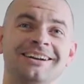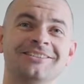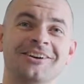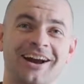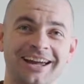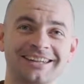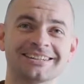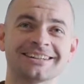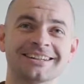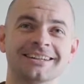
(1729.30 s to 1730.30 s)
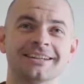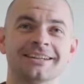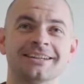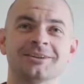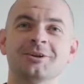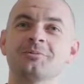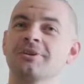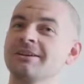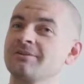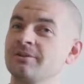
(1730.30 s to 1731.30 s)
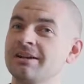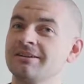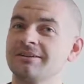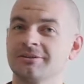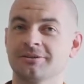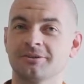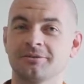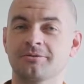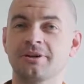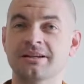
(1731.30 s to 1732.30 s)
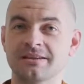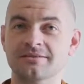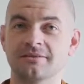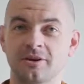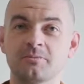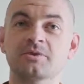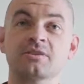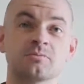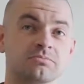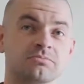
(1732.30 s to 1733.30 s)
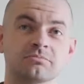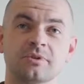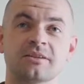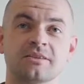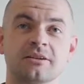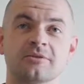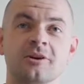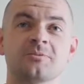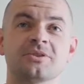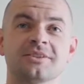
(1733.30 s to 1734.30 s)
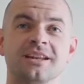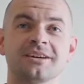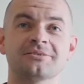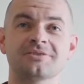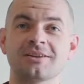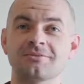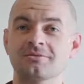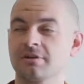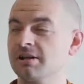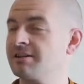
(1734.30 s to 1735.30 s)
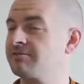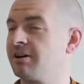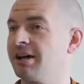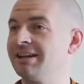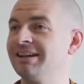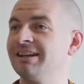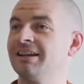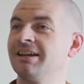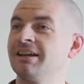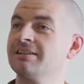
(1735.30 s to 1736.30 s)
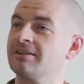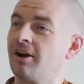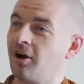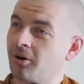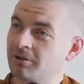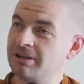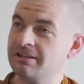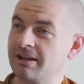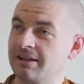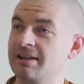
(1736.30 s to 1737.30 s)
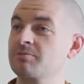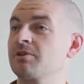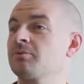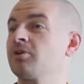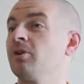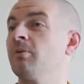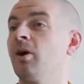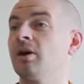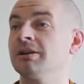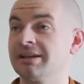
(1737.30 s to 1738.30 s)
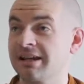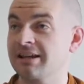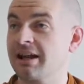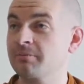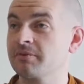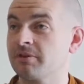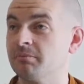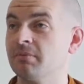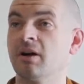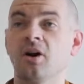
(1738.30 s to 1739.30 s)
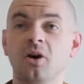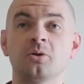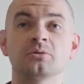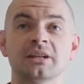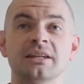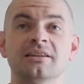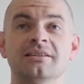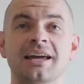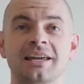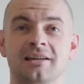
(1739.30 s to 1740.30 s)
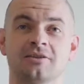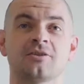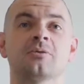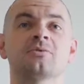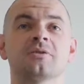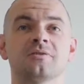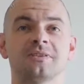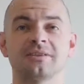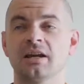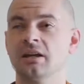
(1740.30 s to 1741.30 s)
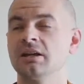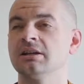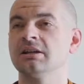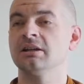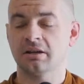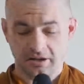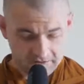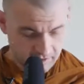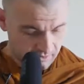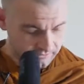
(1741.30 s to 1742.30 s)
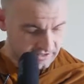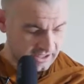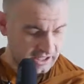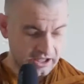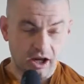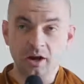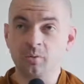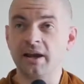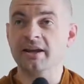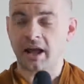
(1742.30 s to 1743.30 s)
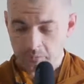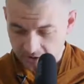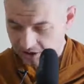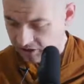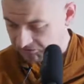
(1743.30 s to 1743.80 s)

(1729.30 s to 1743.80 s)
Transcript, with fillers: right? Not wearing three dozen robes, just one set of robes is enough, set of 3 is fine. It's a holy day. That's where the term holiday comes from. Holy day, it's an observance day. So every day I wake up and I don't